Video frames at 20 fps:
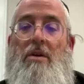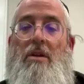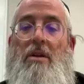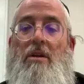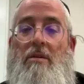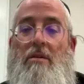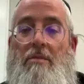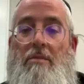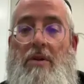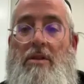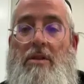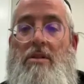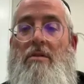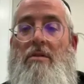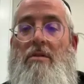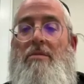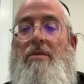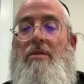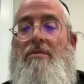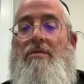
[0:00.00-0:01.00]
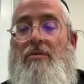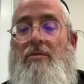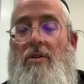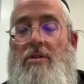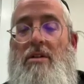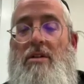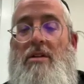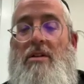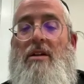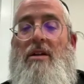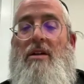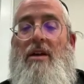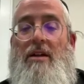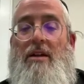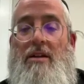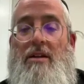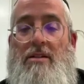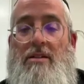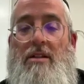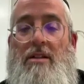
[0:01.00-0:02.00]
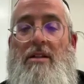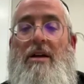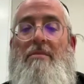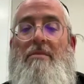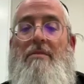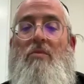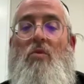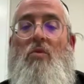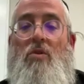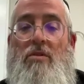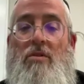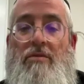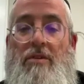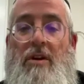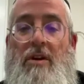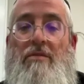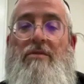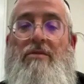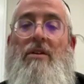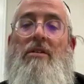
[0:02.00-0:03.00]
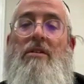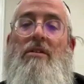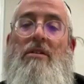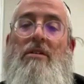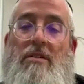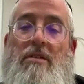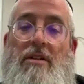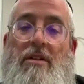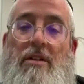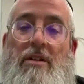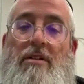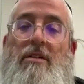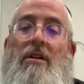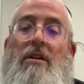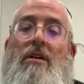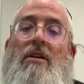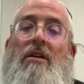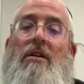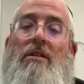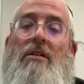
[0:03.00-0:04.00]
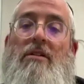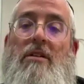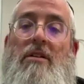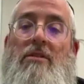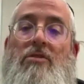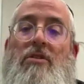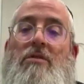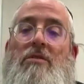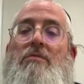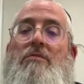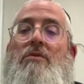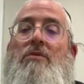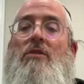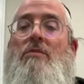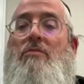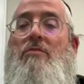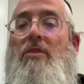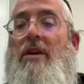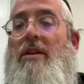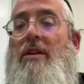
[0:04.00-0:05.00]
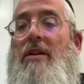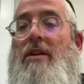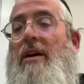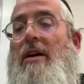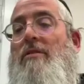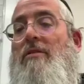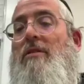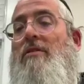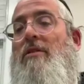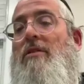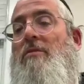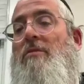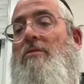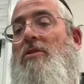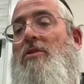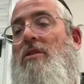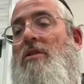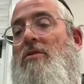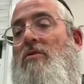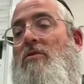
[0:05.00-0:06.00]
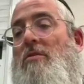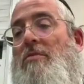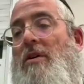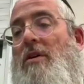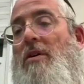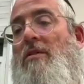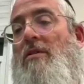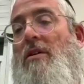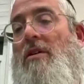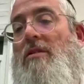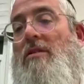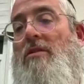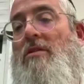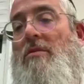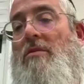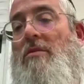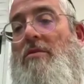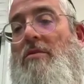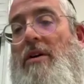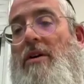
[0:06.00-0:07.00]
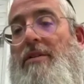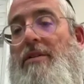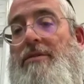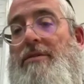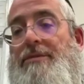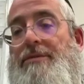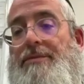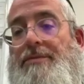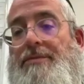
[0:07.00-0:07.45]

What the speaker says: Meaning, but frosting a cake is a lot more of an avodah than just spreading out cream cheese or butter onto your bread.